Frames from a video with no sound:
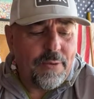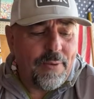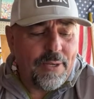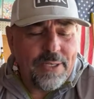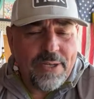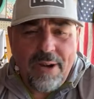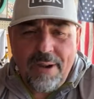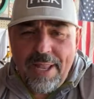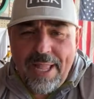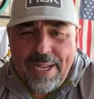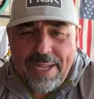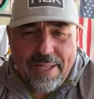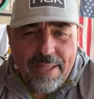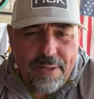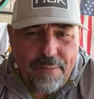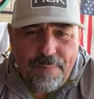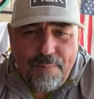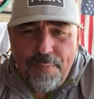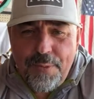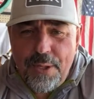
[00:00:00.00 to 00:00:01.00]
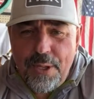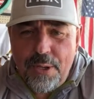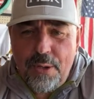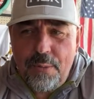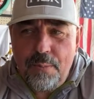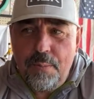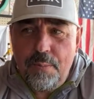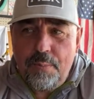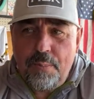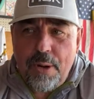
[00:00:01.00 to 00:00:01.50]
I started liking the
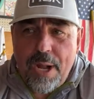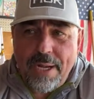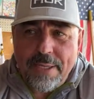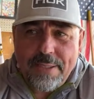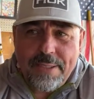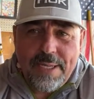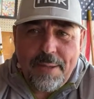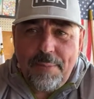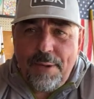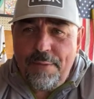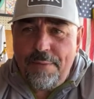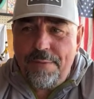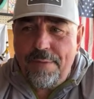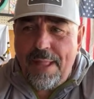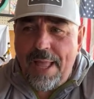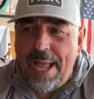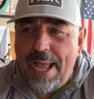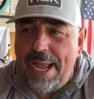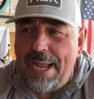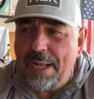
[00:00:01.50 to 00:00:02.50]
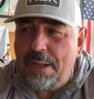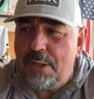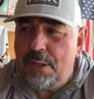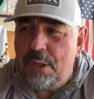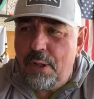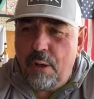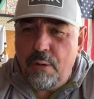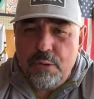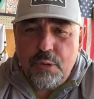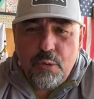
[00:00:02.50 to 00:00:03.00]
proximity flying,
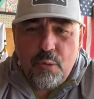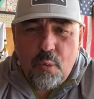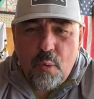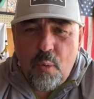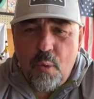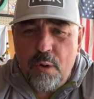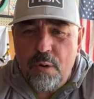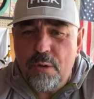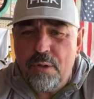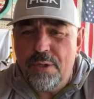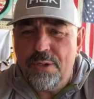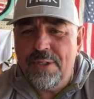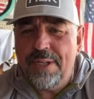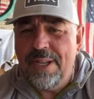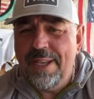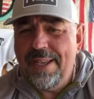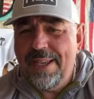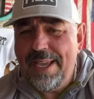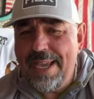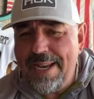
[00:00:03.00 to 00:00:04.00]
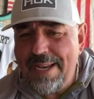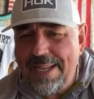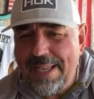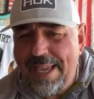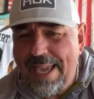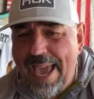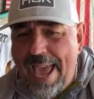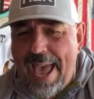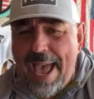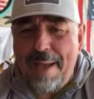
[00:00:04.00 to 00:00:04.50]
close quarters, hitting
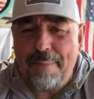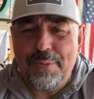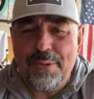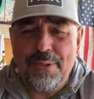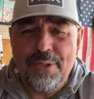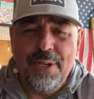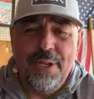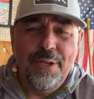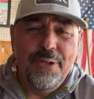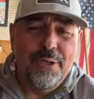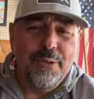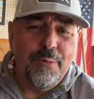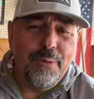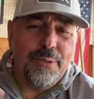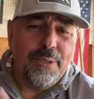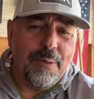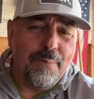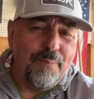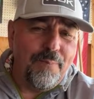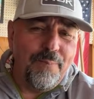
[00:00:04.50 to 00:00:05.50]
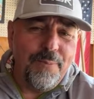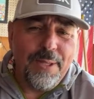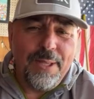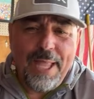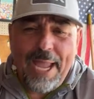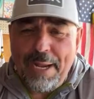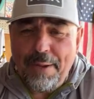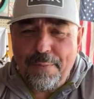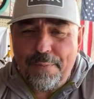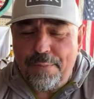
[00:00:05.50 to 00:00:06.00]
gaps, doing some
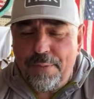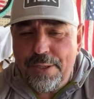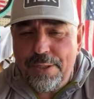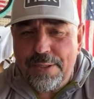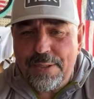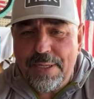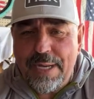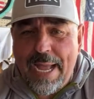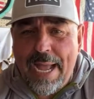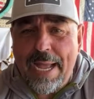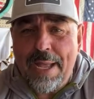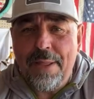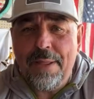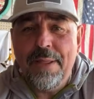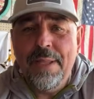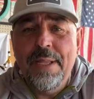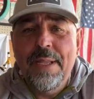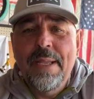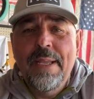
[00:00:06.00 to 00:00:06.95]
light freestyle.